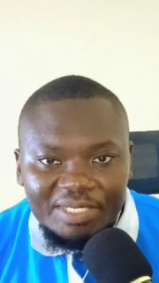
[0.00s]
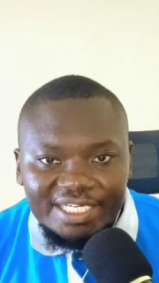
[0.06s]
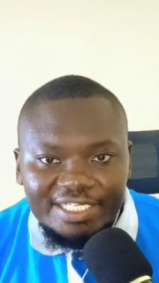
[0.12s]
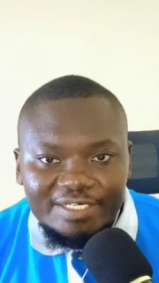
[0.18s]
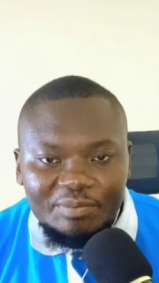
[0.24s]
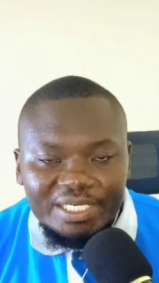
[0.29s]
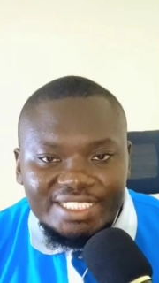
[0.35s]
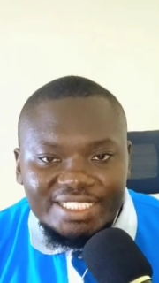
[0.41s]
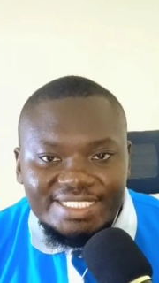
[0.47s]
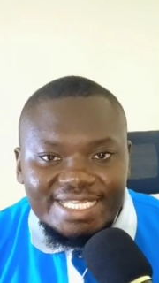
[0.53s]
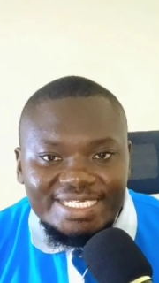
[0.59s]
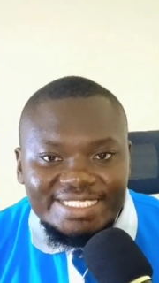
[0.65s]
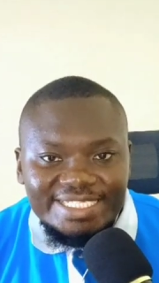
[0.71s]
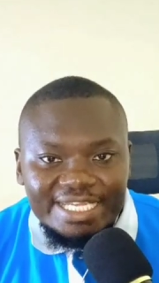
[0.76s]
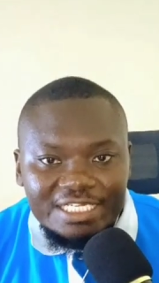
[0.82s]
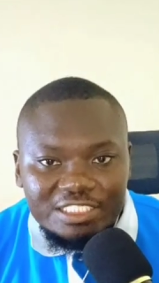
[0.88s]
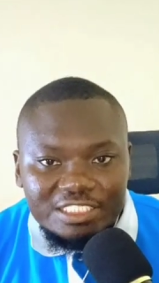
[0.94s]
marketplace that
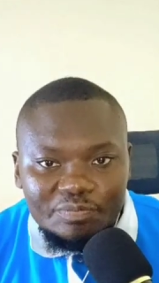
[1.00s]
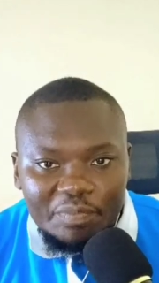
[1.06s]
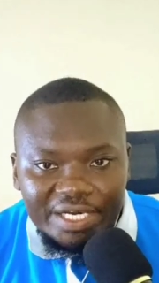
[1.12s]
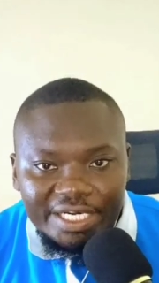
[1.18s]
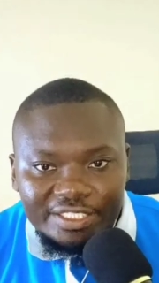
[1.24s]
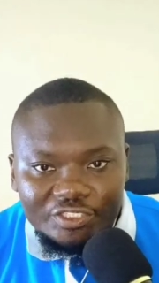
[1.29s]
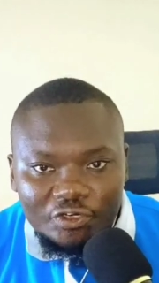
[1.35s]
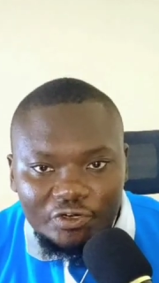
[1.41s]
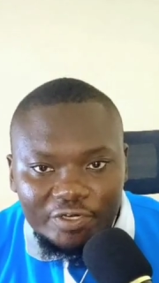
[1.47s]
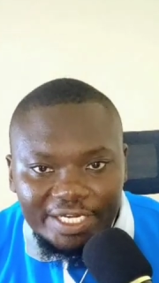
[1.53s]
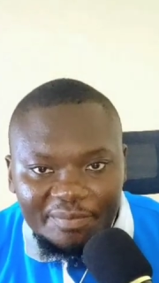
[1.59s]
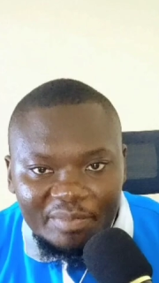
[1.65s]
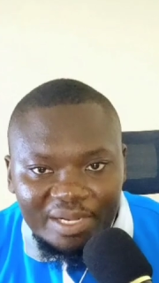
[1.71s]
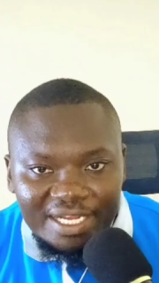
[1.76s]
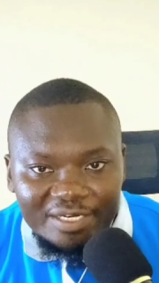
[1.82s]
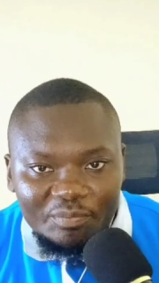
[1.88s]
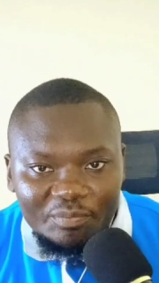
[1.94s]
sells
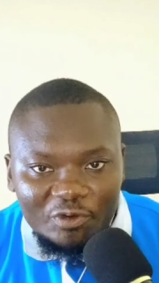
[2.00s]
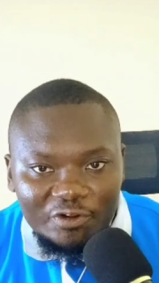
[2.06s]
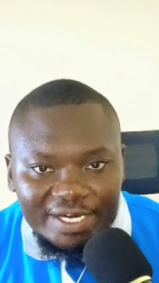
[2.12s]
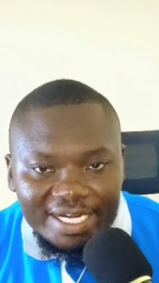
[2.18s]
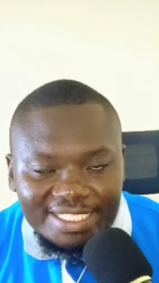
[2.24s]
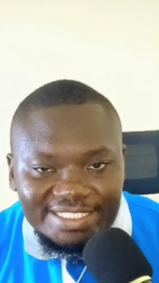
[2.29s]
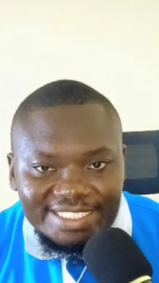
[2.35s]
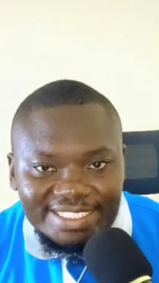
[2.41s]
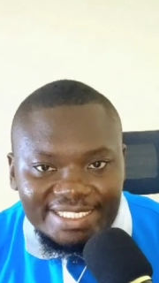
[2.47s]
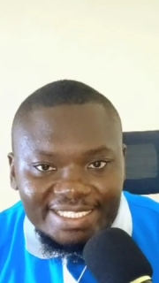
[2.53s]
print-on-demand products